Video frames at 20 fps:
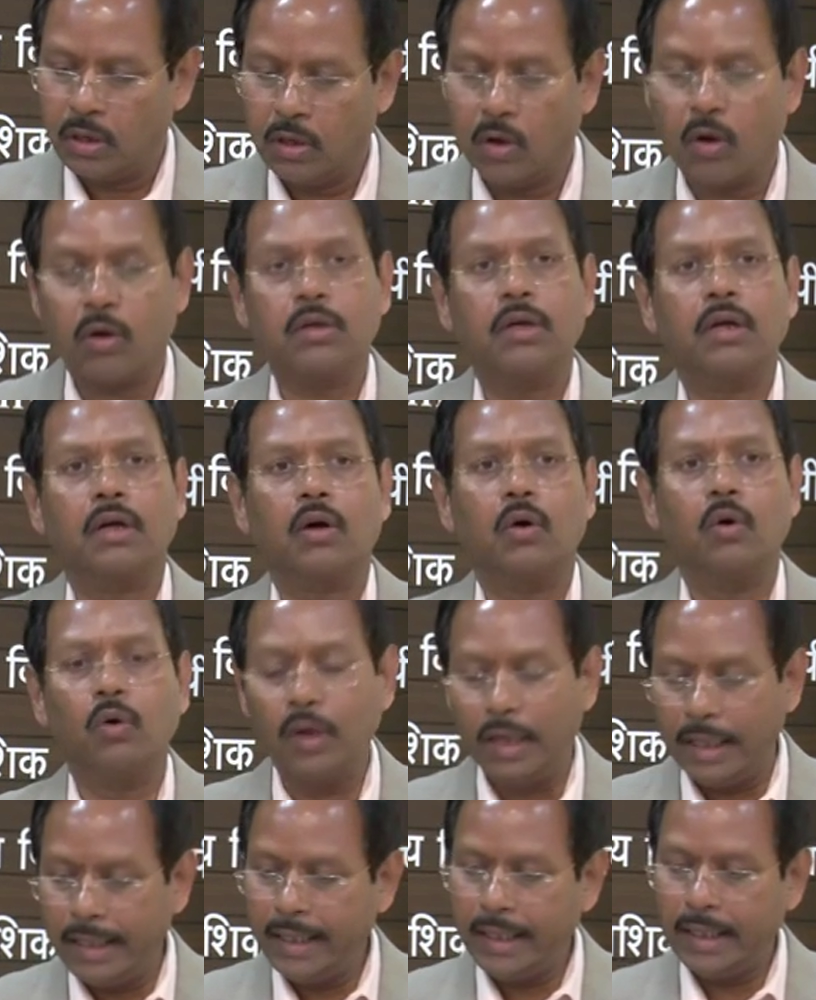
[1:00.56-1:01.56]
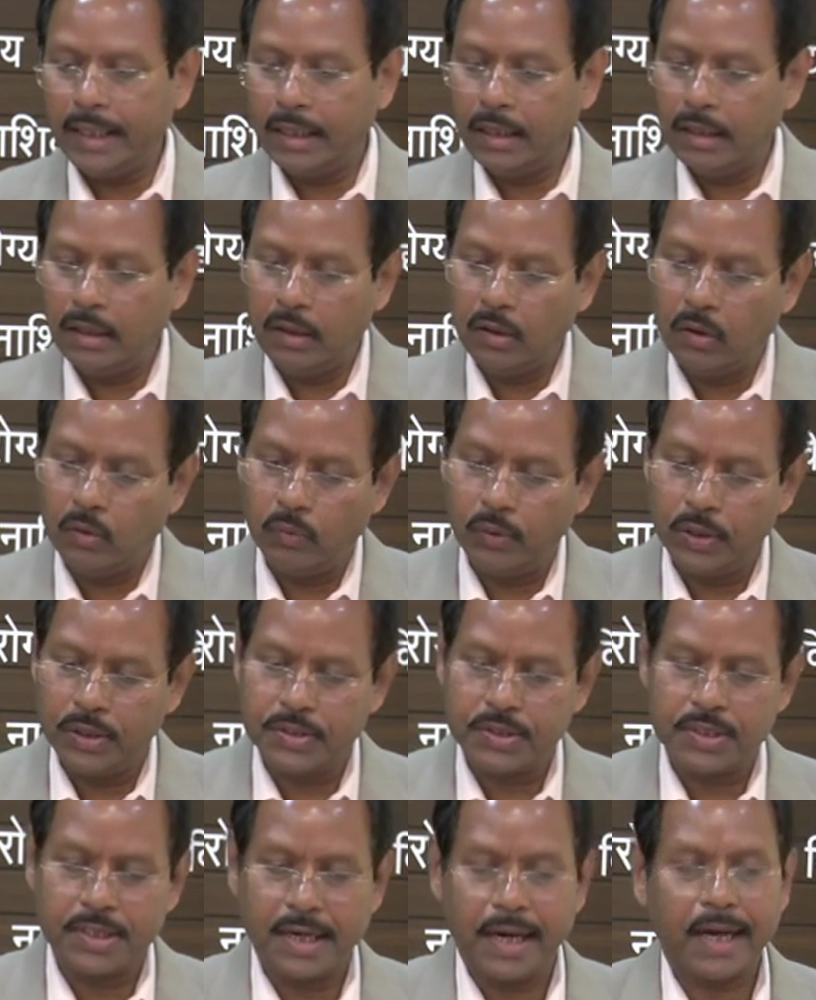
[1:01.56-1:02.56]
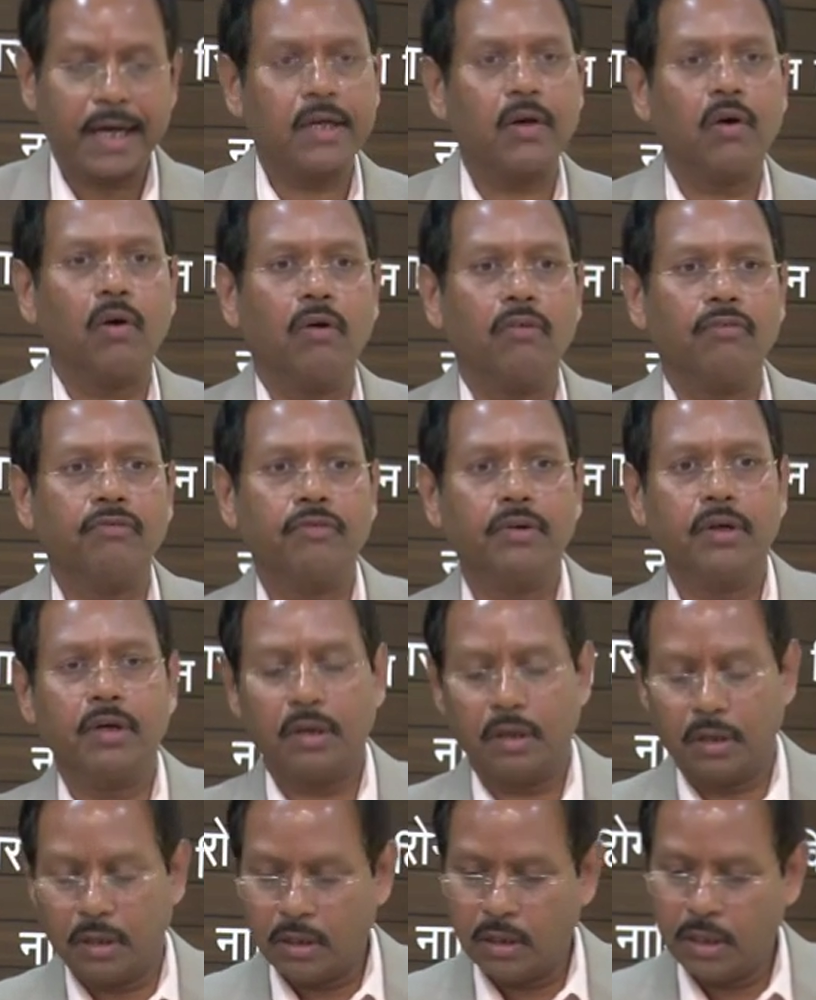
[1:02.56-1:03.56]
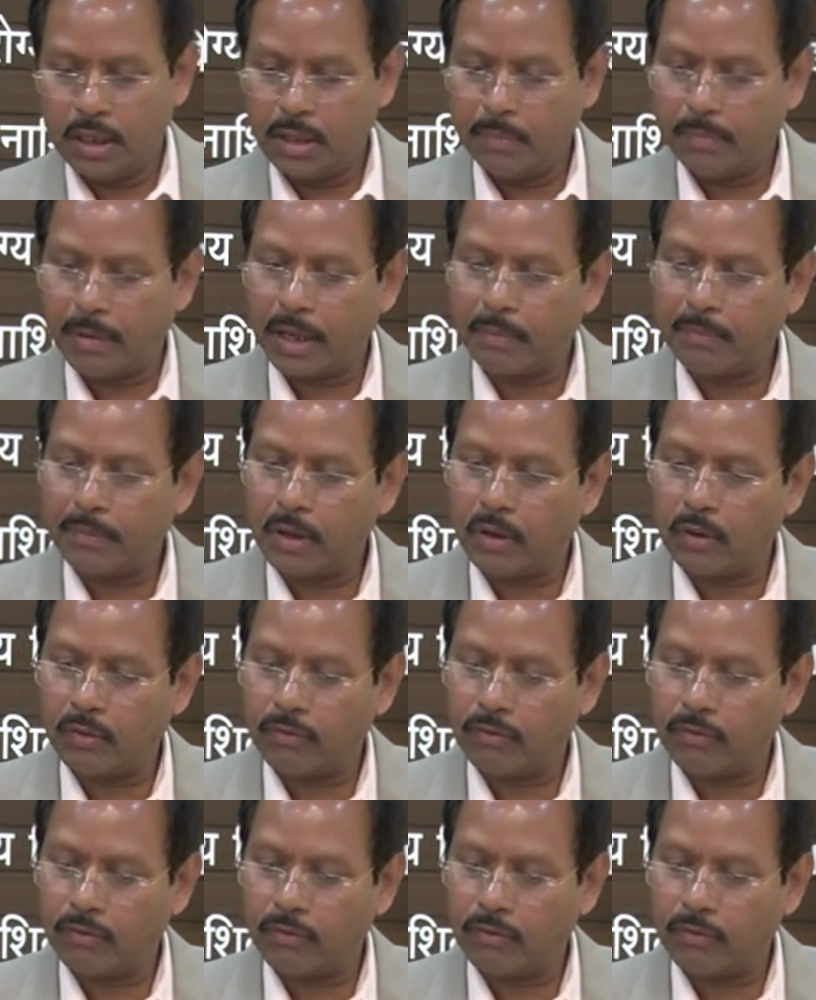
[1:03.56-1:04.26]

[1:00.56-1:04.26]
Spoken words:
Dr. Kohli, who is Director of Department